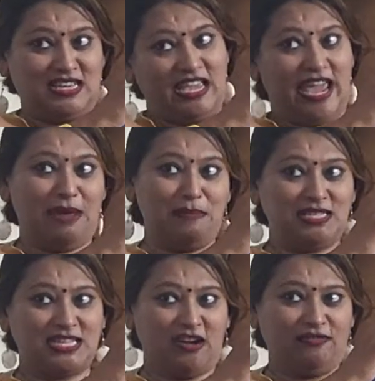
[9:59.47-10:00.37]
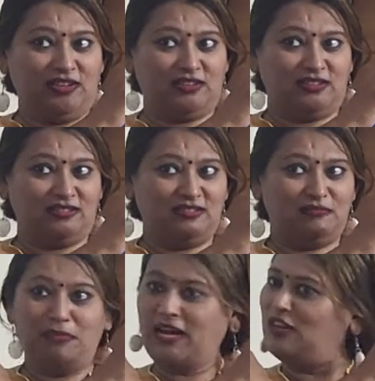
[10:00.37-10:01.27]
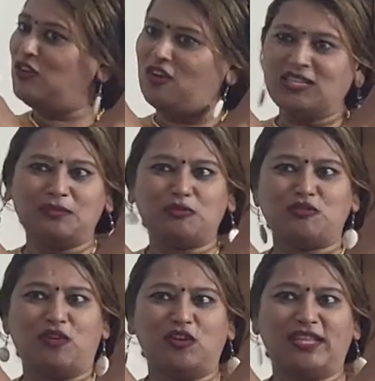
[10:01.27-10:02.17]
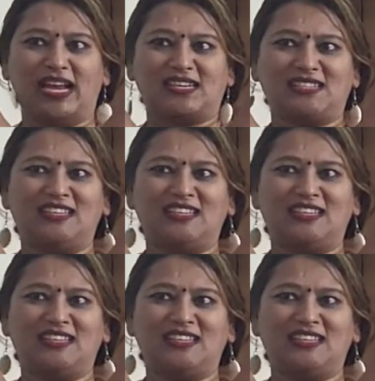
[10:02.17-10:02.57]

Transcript: A means after. You are not supposed to follow that.